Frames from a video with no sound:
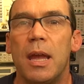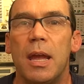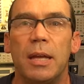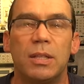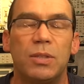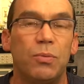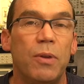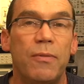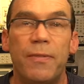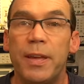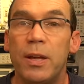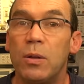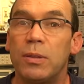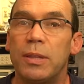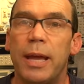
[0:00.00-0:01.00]
it's
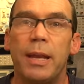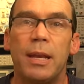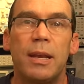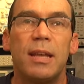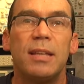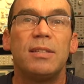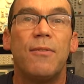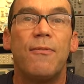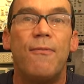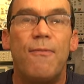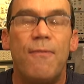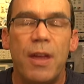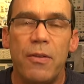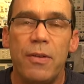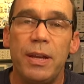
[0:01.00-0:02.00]
revealed that it is
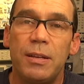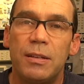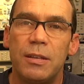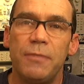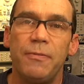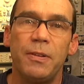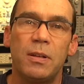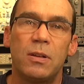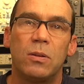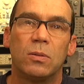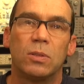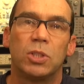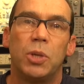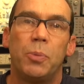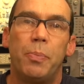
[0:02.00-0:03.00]
very
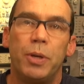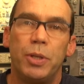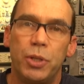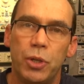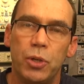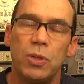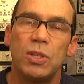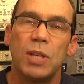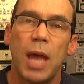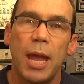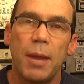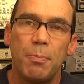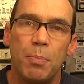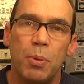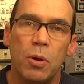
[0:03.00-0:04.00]
difficult to produce
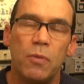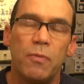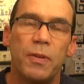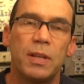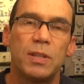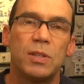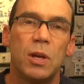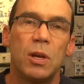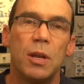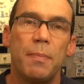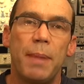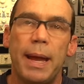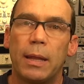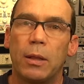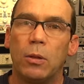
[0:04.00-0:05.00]
a perfect solar
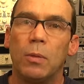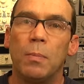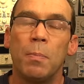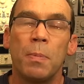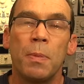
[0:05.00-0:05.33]
panel.